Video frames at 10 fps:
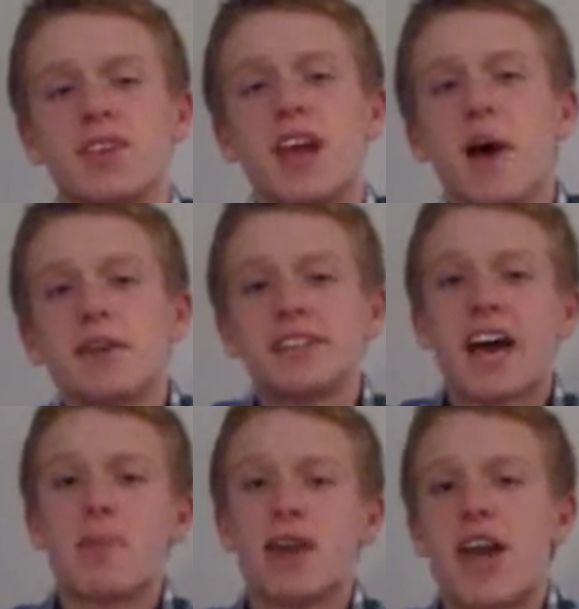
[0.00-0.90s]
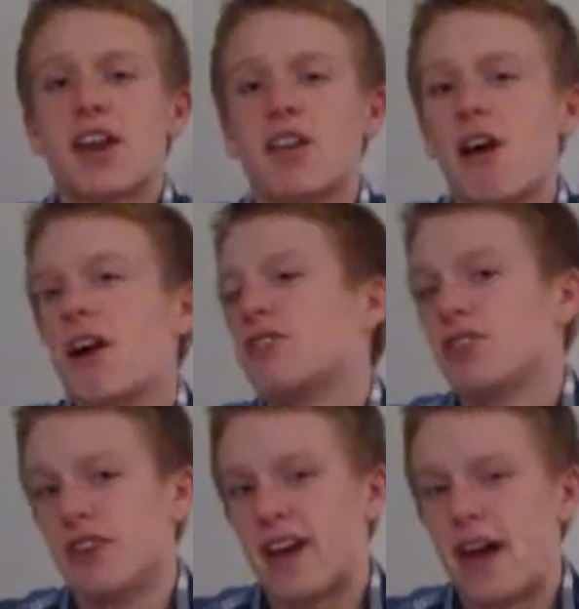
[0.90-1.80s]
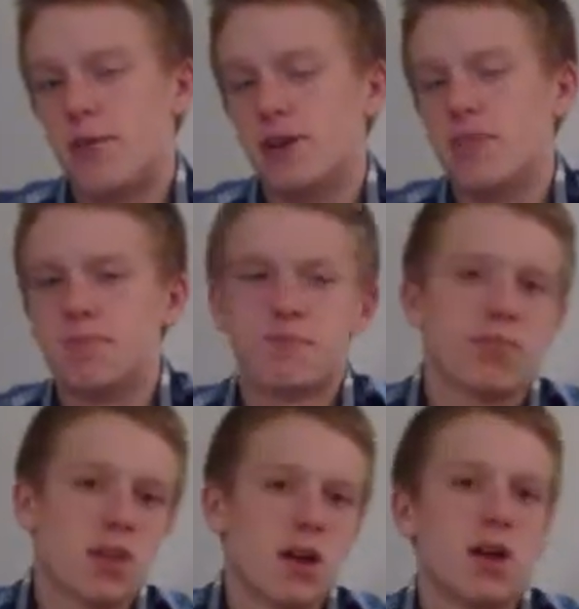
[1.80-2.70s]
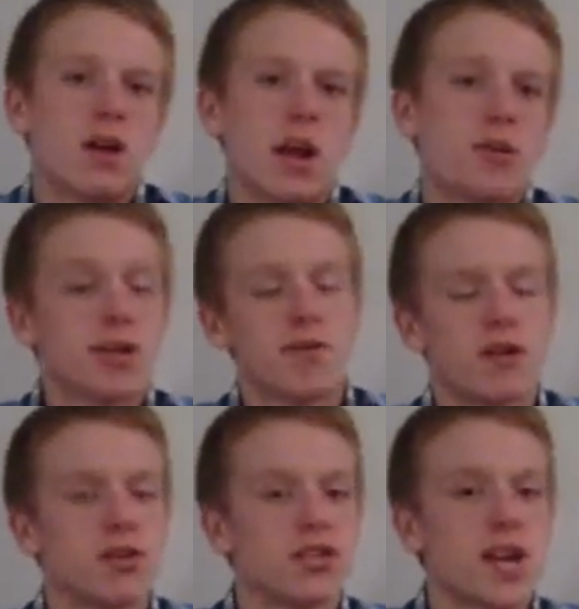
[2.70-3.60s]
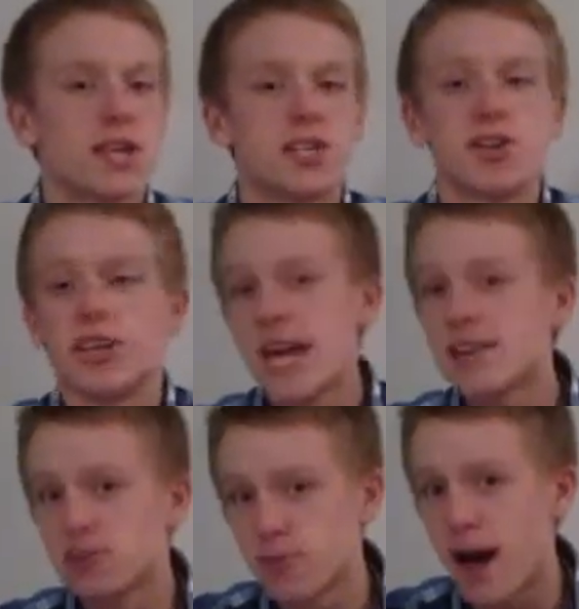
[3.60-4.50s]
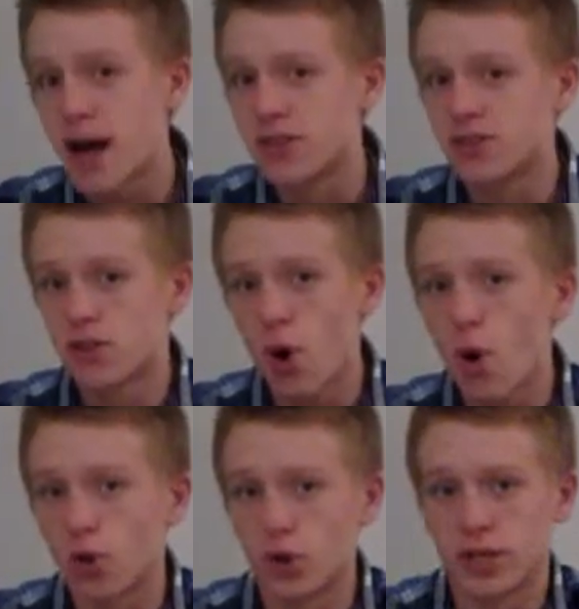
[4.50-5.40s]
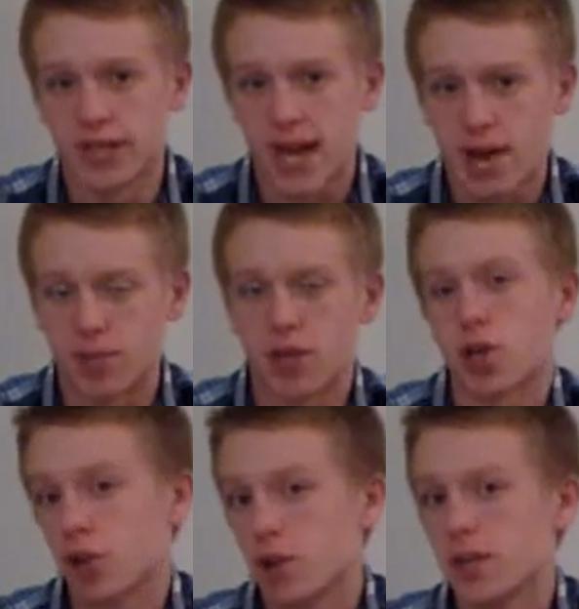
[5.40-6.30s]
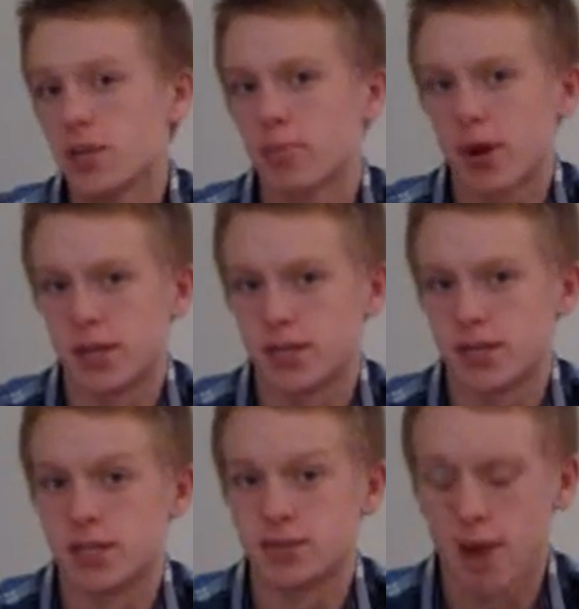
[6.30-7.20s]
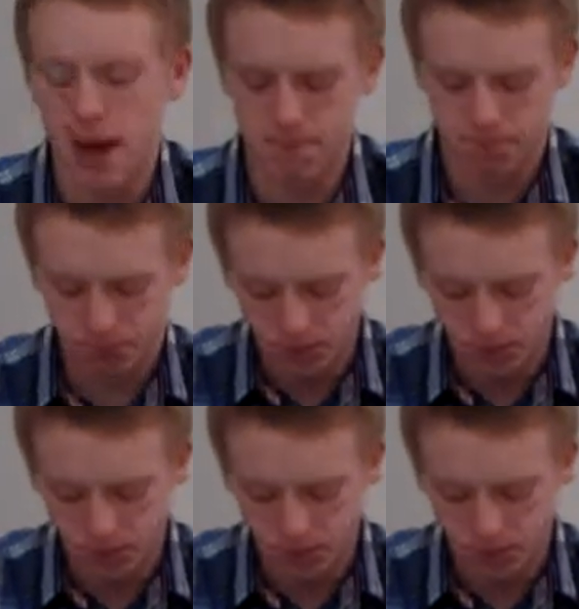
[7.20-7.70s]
Now it's time to analyze their cabinet. Now what you have to understand is there's 8 spots total in the cabinet, including the president's spot.